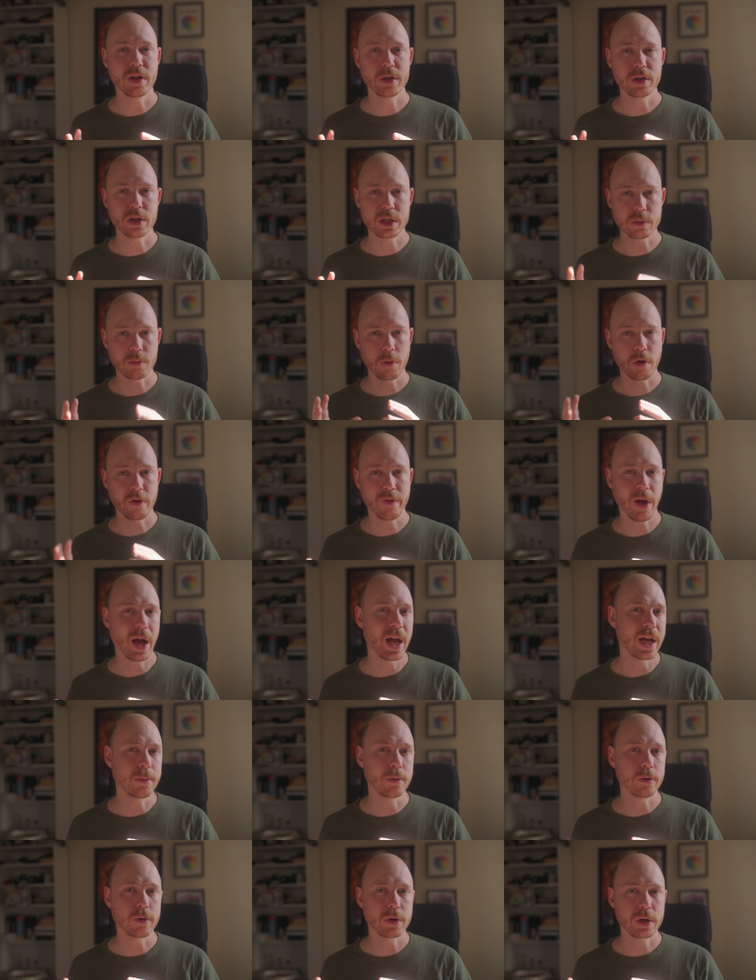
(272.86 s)
filters more
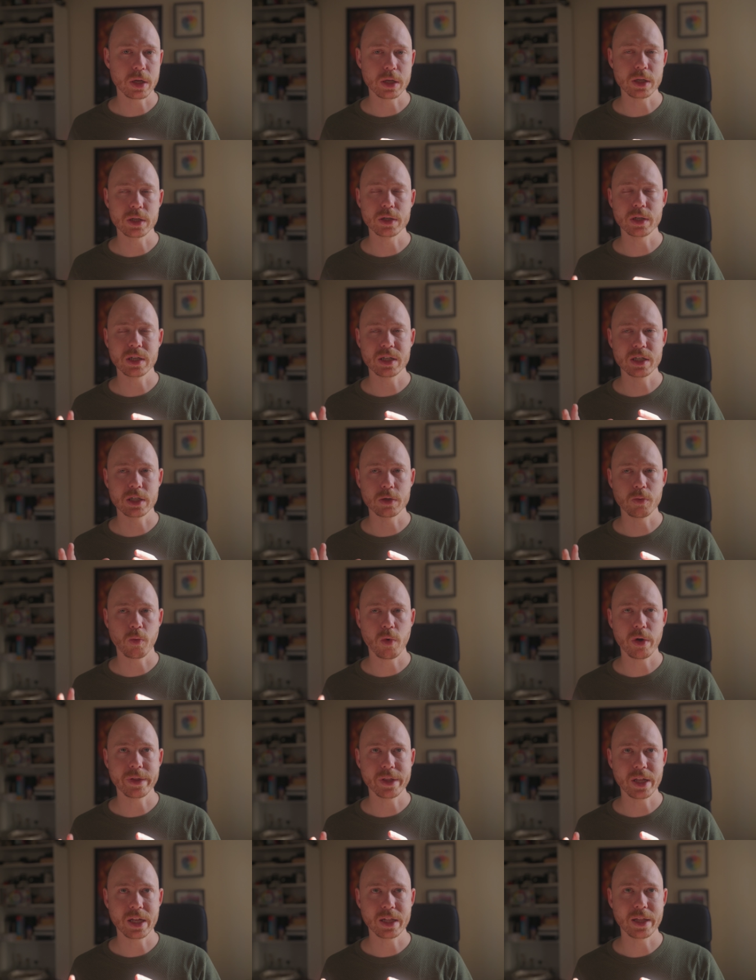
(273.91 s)
viable because this is
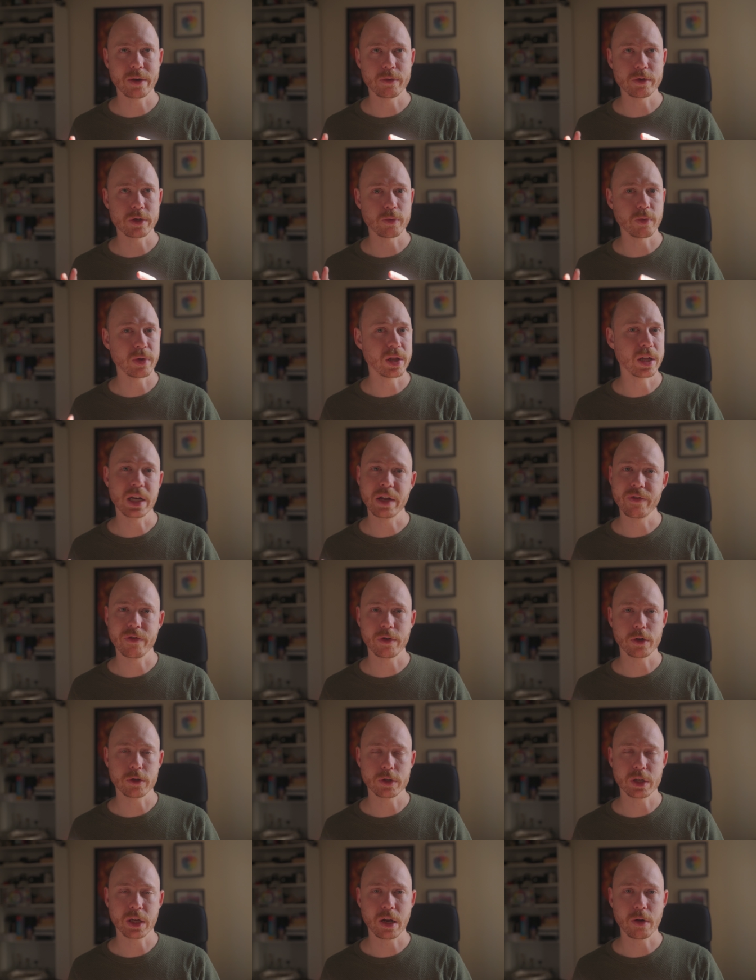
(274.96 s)
one thing that was really
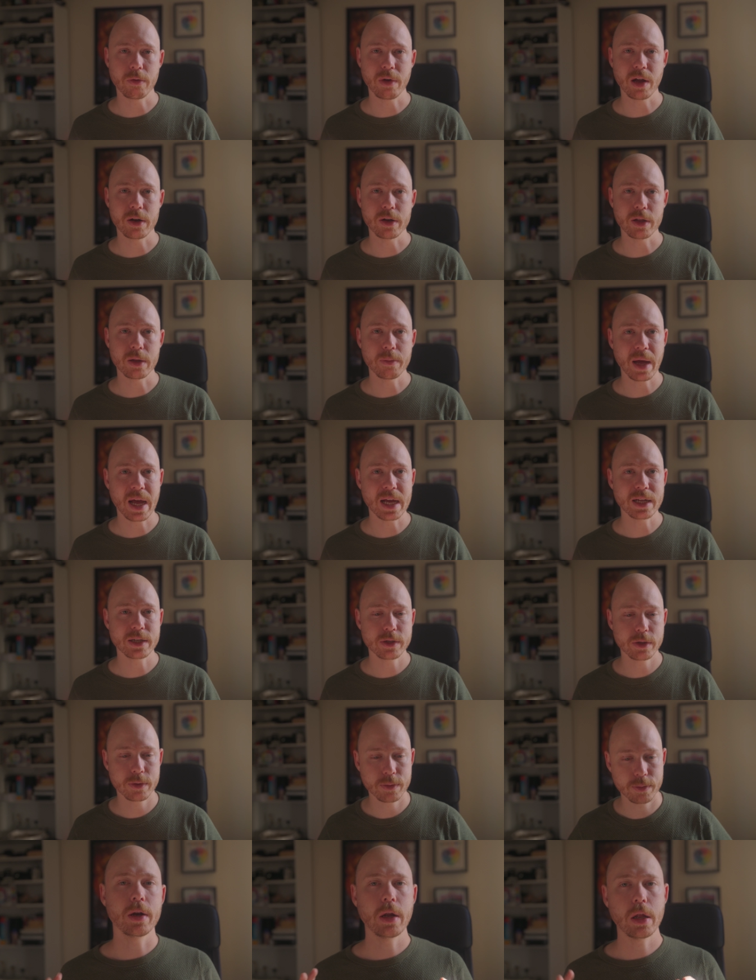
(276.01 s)
difficult to get around in the
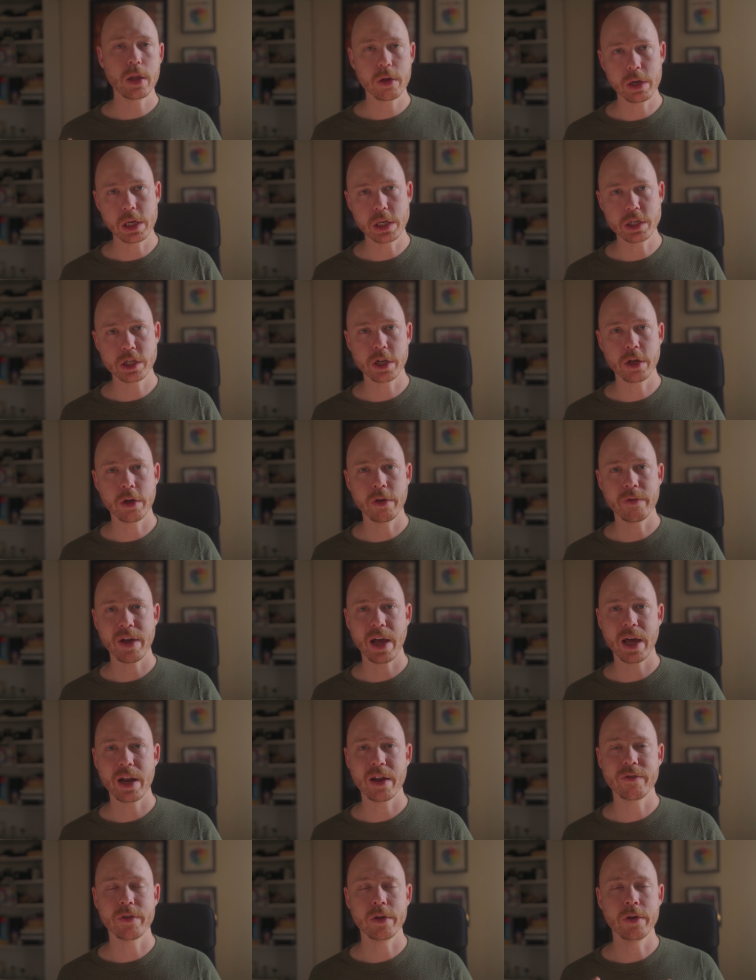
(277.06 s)
past. But another issue you've
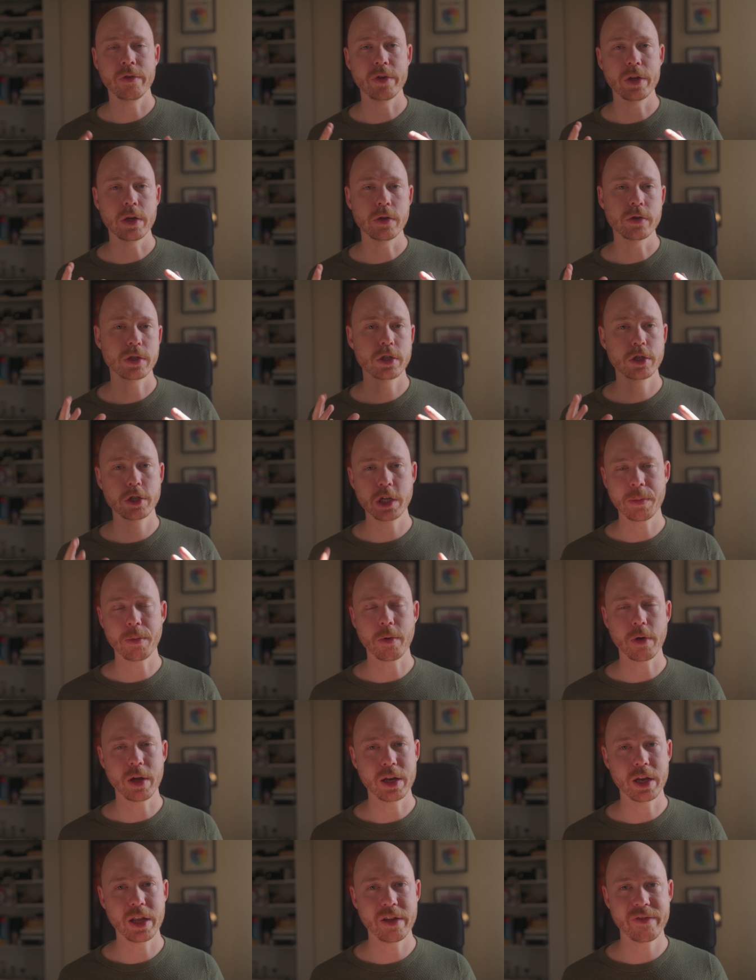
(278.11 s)
had if you used
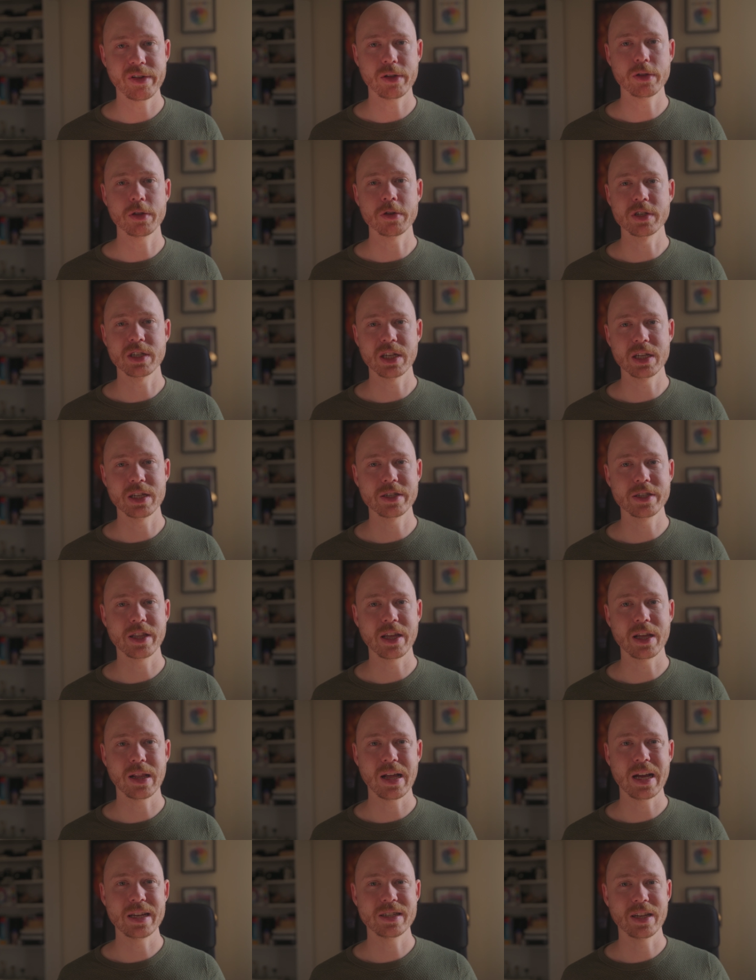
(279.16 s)
cheaper ND filters is the
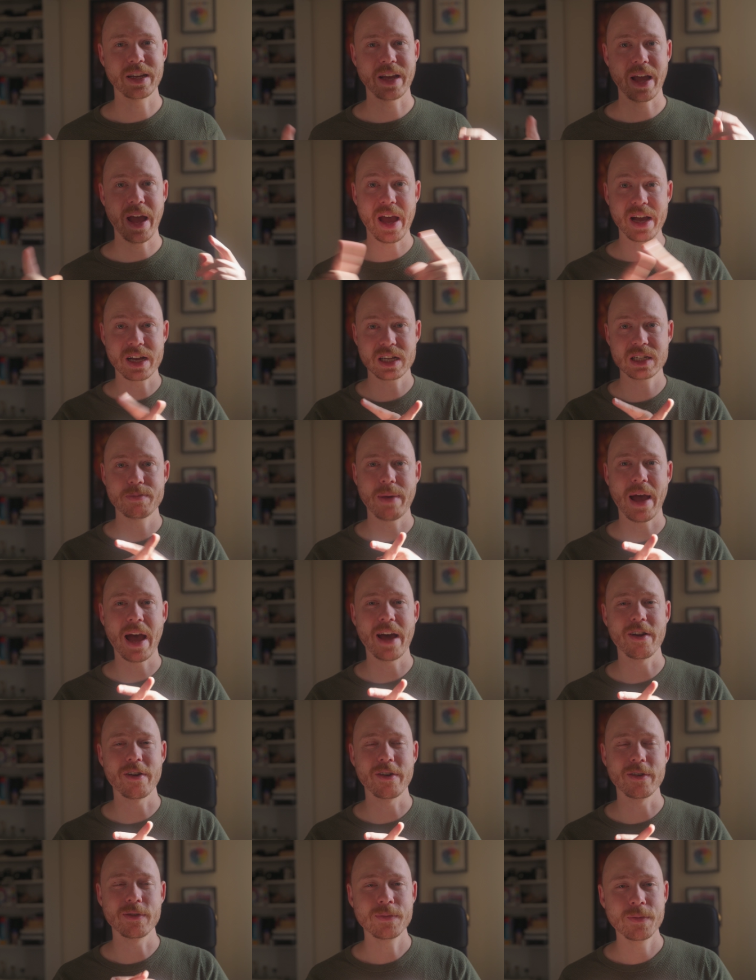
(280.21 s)
classic X
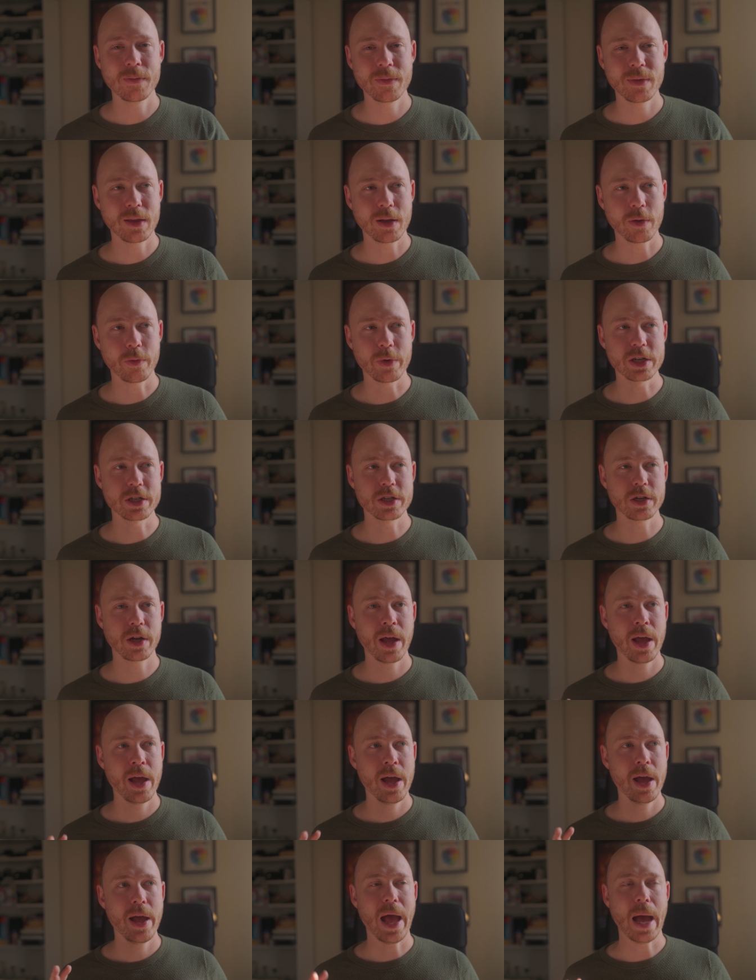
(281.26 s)
pattern which
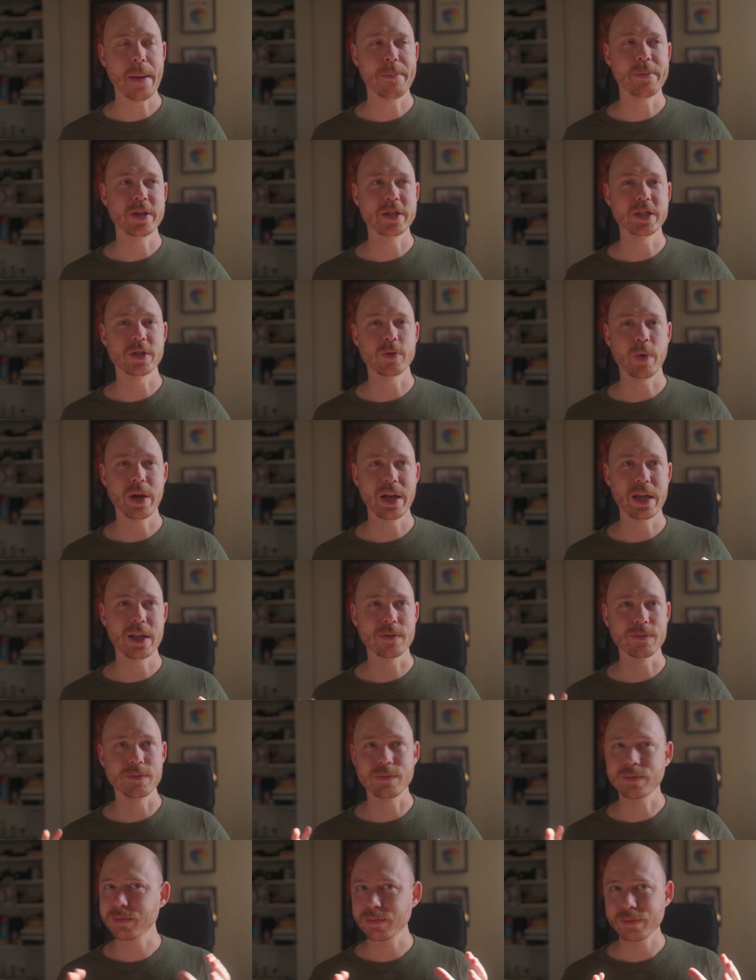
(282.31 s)
happens
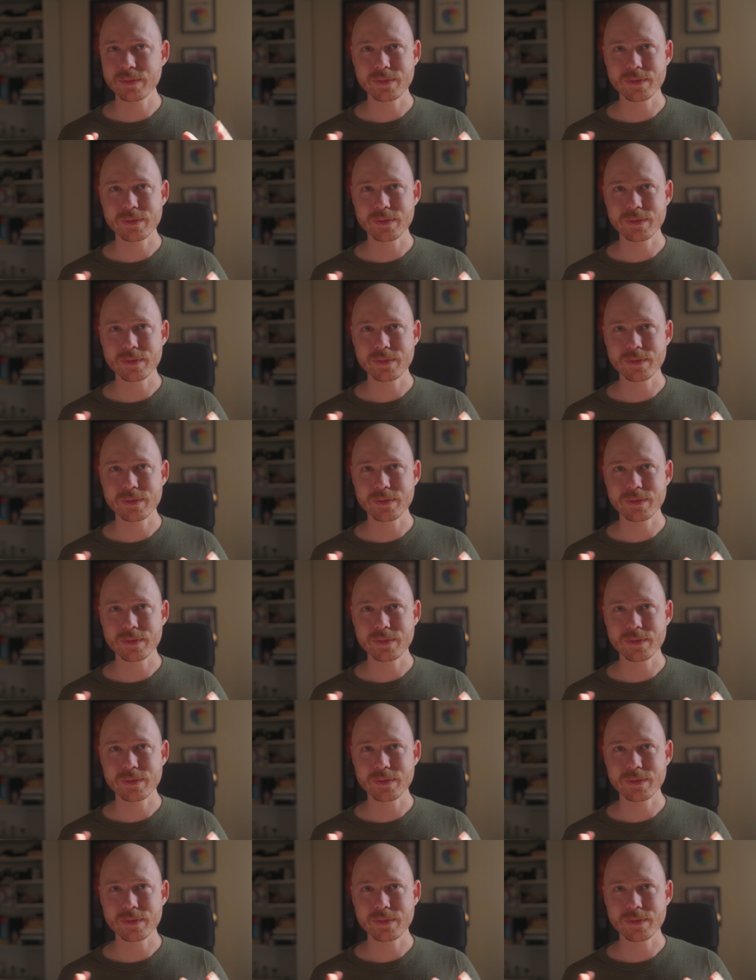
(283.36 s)
when